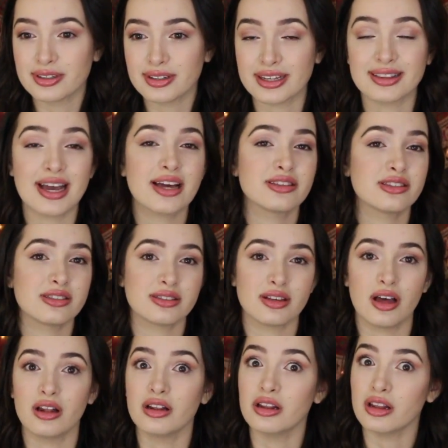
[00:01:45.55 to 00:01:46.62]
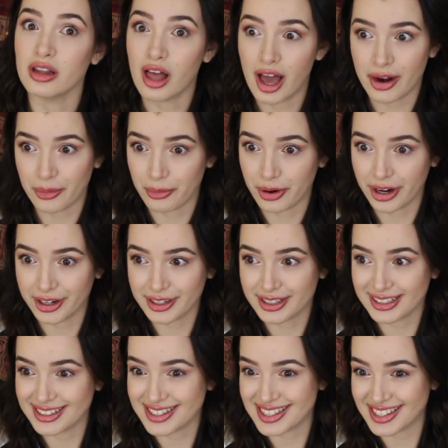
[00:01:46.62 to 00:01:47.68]
Like, that's a lot of
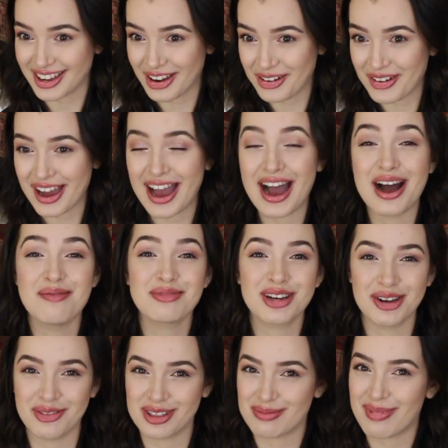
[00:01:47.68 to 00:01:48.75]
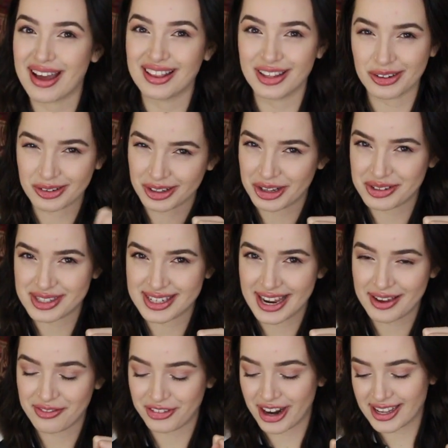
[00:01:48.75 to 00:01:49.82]
work. So I'm good with my little
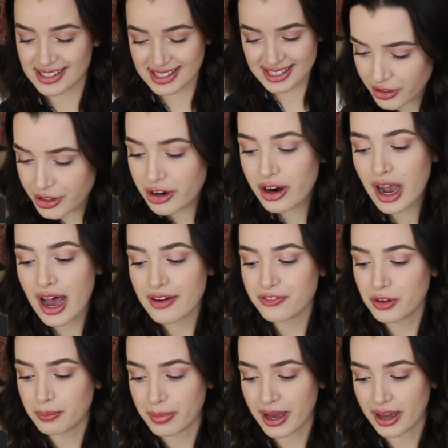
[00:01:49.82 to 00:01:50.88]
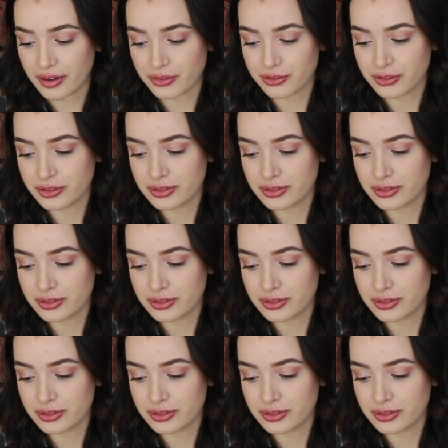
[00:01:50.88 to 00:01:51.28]
close-knit friends. You're a Hufflepuff.